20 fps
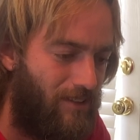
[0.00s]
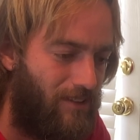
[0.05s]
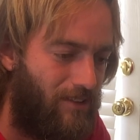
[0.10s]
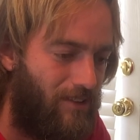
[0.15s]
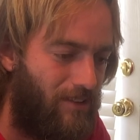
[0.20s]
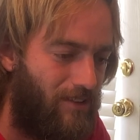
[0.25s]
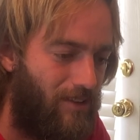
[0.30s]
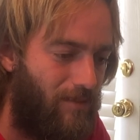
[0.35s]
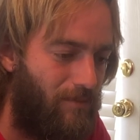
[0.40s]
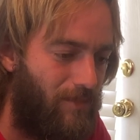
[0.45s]
it's the
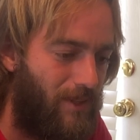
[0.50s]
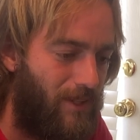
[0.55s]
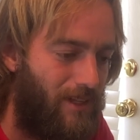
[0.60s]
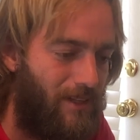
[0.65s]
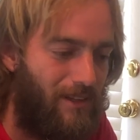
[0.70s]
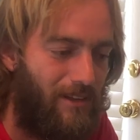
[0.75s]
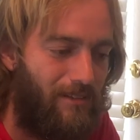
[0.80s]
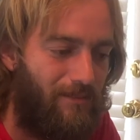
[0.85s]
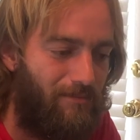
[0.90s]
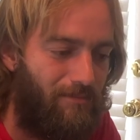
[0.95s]

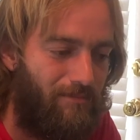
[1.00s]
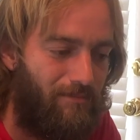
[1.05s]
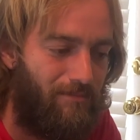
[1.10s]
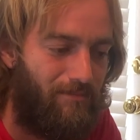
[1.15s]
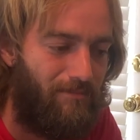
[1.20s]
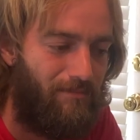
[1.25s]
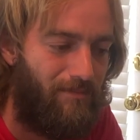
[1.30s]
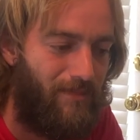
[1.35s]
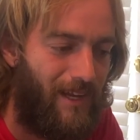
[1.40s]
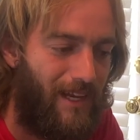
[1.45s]
Something
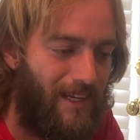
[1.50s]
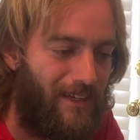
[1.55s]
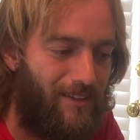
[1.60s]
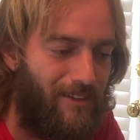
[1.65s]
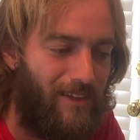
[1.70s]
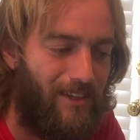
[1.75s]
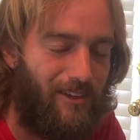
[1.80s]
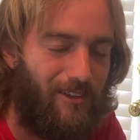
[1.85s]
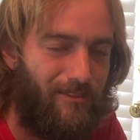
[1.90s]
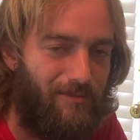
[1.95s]

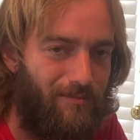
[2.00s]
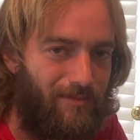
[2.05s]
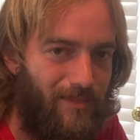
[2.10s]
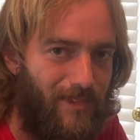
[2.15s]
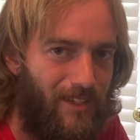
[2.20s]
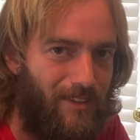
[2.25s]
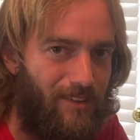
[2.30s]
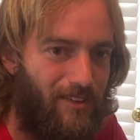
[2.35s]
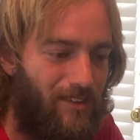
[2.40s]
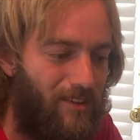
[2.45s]
XL.
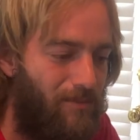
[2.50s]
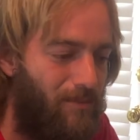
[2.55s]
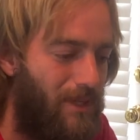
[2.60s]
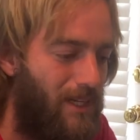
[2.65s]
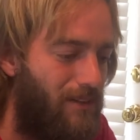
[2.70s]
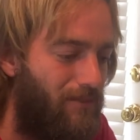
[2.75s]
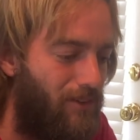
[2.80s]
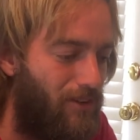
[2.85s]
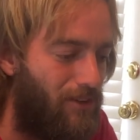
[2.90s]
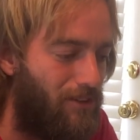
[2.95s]
This is the
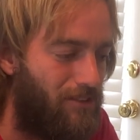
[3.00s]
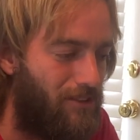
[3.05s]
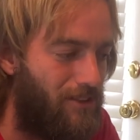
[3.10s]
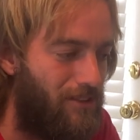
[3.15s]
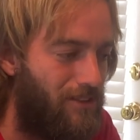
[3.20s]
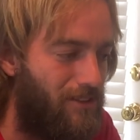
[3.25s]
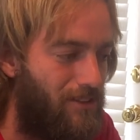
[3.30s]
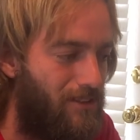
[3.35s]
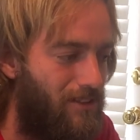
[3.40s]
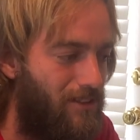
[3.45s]
big version
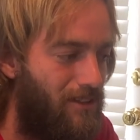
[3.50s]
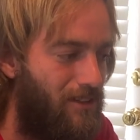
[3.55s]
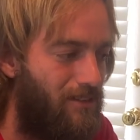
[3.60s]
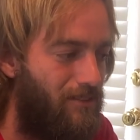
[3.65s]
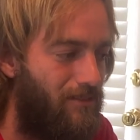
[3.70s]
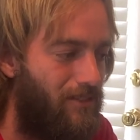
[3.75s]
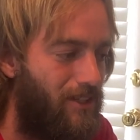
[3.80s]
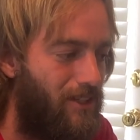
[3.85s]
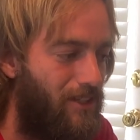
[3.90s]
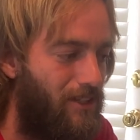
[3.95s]

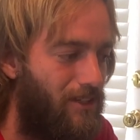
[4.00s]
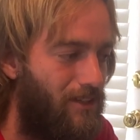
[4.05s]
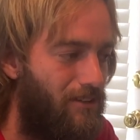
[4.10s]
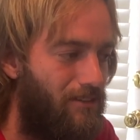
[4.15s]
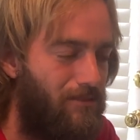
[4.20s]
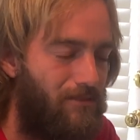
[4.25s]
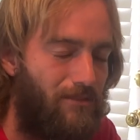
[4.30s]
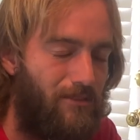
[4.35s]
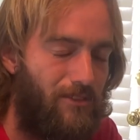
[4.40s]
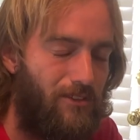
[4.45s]
of the
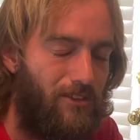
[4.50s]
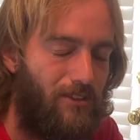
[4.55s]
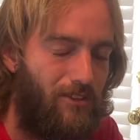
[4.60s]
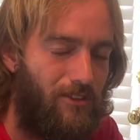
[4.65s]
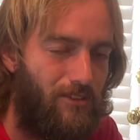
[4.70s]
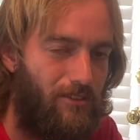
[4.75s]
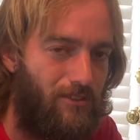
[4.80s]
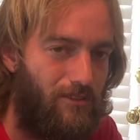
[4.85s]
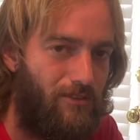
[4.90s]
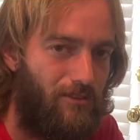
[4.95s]

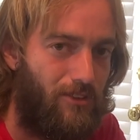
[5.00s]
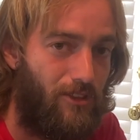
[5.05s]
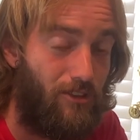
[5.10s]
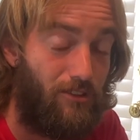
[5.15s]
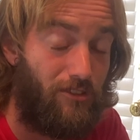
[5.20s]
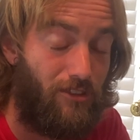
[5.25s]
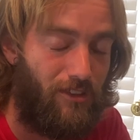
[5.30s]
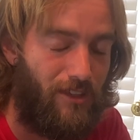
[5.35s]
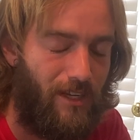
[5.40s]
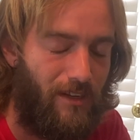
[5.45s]

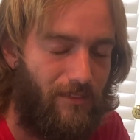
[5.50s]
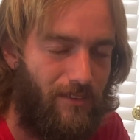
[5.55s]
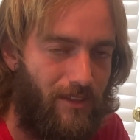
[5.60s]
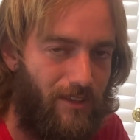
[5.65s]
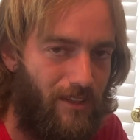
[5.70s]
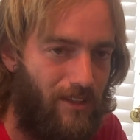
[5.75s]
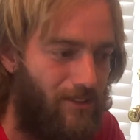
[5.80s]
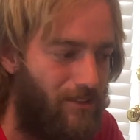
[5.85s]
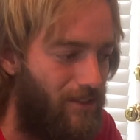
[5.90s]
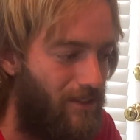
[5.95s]
Kershaw knife that
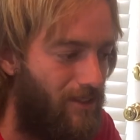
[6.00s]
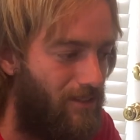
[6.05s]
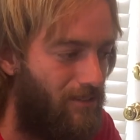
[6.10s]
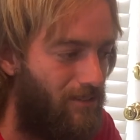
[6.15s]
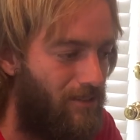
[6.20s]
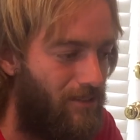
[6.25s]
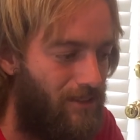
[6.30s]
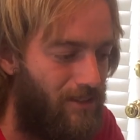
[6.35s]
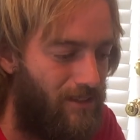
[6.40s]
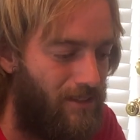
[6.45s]
this is.
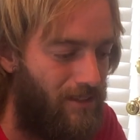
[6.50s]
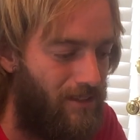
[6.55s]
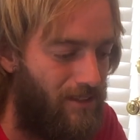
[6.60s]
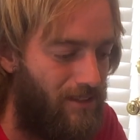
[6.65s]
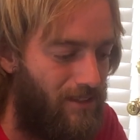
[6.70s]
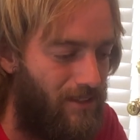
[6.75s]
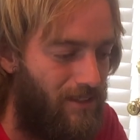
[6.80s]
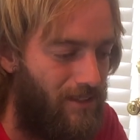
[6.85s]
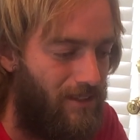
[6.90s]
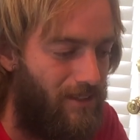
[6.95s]

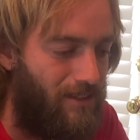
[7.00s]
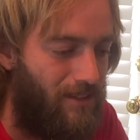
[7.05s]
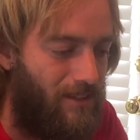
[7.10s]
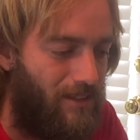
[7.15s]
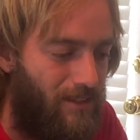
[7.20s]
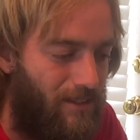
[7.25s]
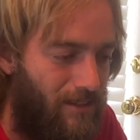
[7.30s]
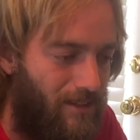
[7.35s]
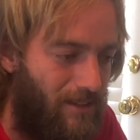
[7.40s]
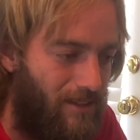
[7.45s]

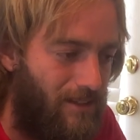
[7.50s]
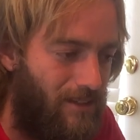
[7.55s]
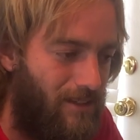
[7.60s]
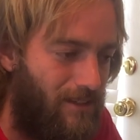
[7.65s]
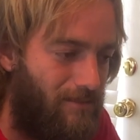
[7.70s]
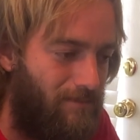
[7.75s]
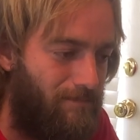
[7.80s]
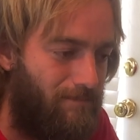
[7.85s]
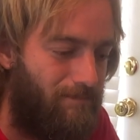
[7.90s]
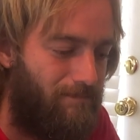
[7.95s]

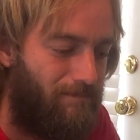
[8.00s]
I'm